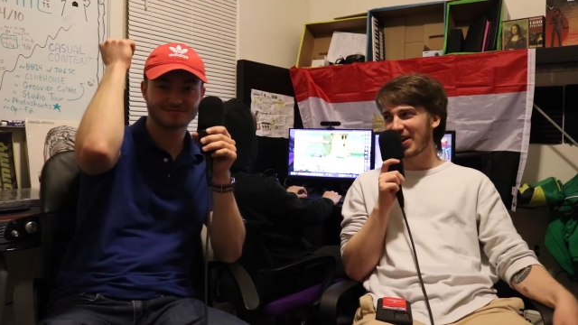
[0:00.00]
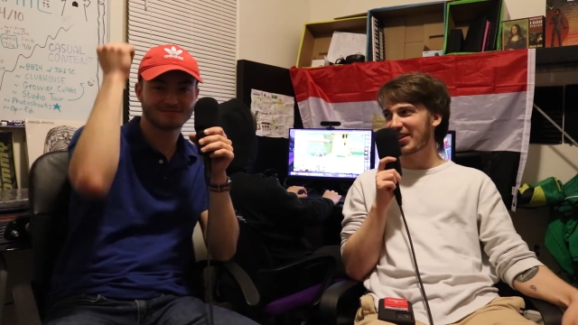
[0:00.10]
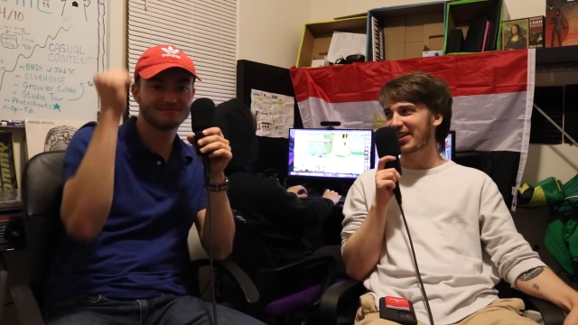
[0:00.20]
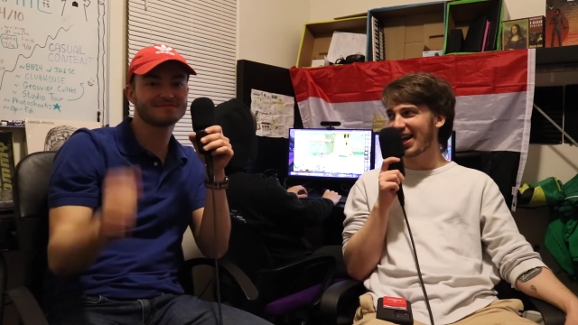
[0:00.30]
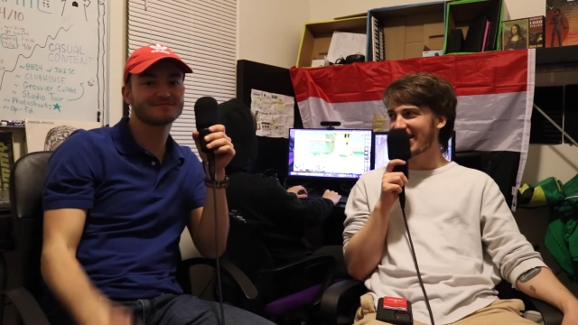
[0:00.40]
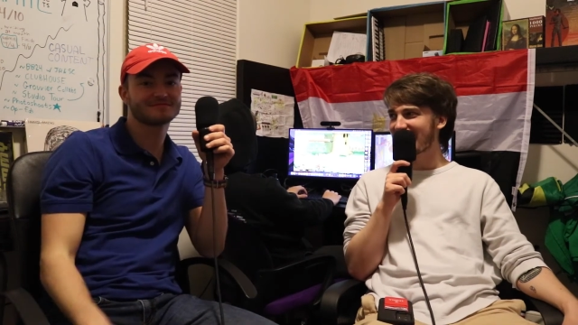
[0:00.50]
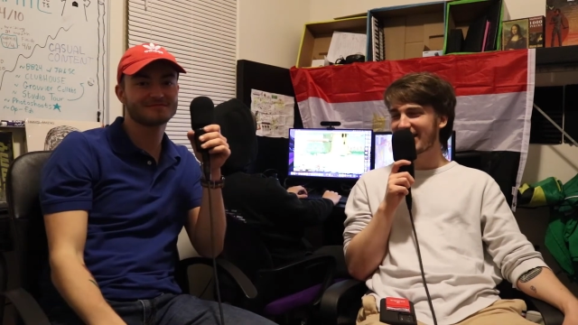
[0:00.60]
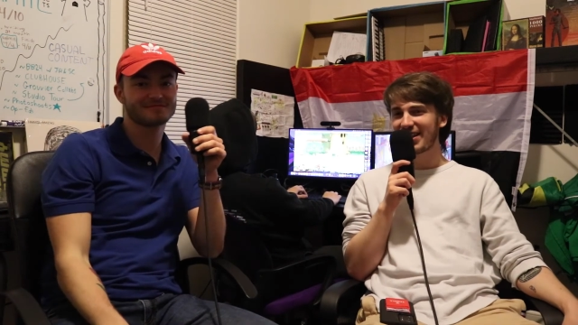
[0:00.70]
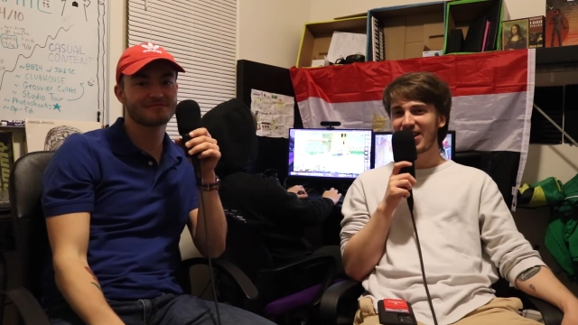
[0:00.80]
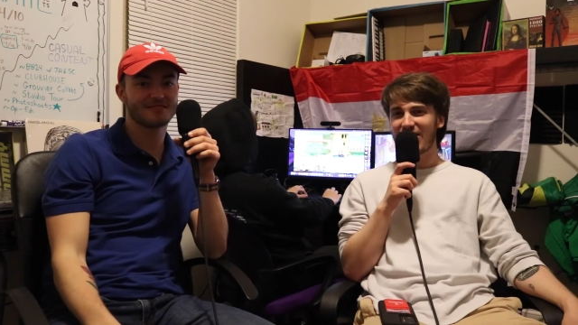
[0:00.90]
Speaker 1: out in Canada.
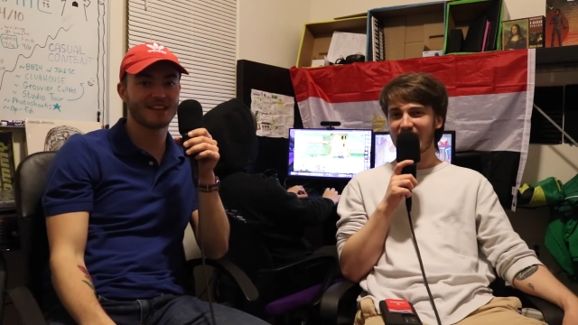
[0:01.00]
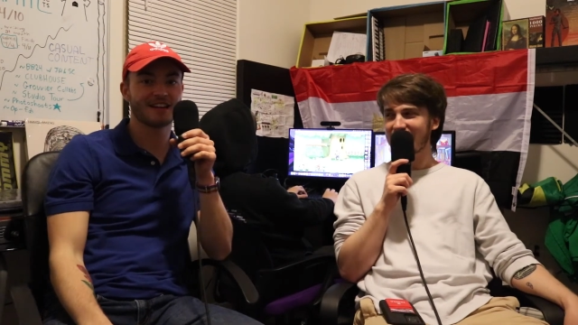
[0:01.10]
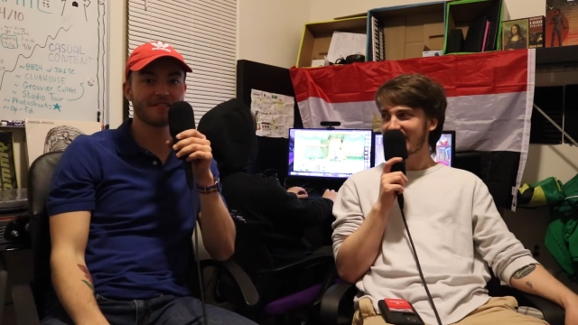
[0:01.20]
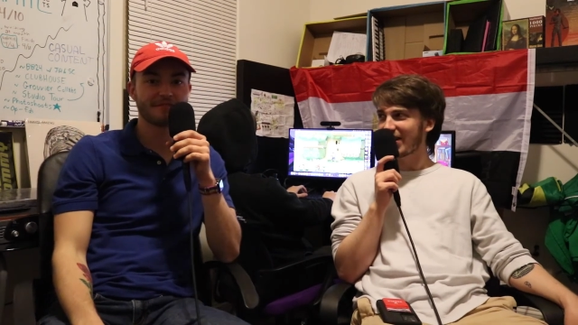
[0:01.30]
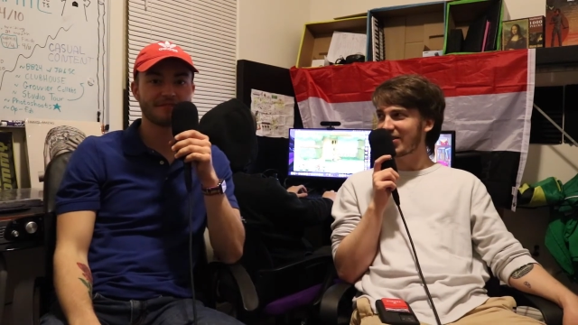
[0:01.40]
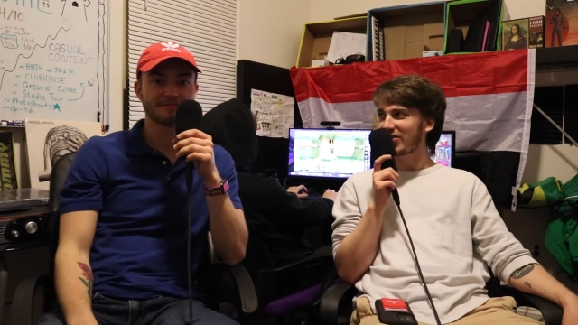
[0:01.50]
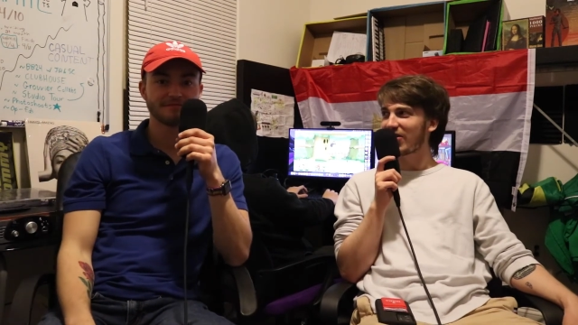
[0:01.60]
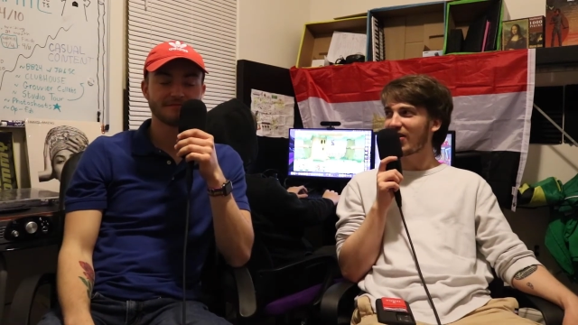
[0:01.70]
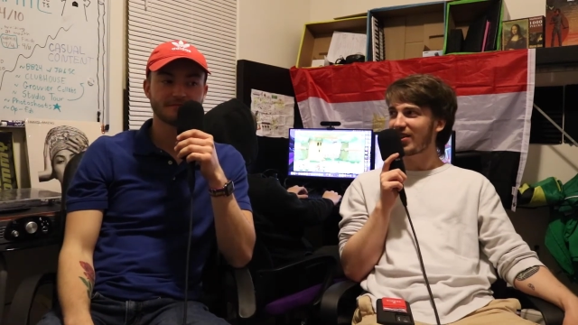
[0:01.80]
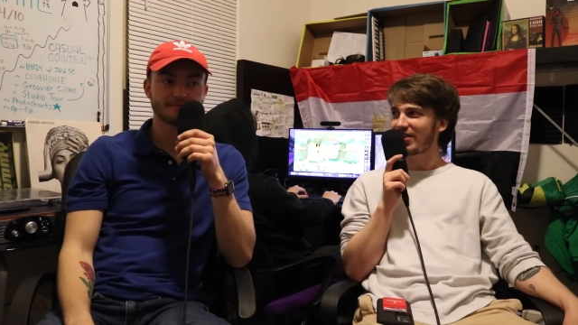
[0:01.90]
Are you excited to
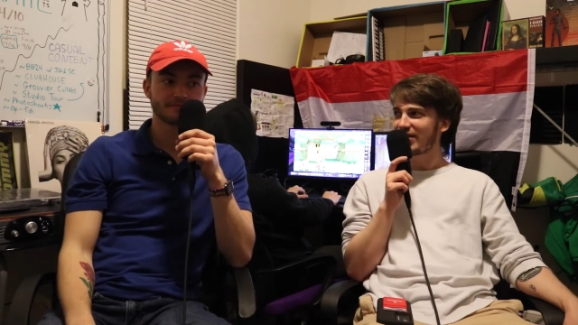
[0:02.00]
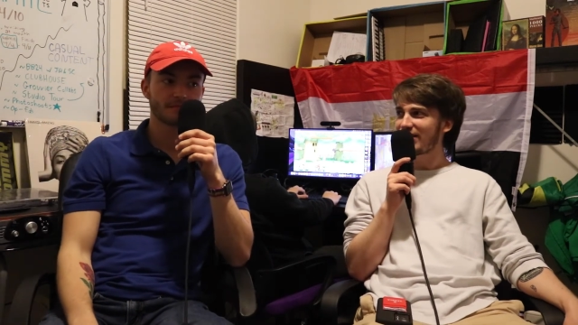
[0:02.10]
go out?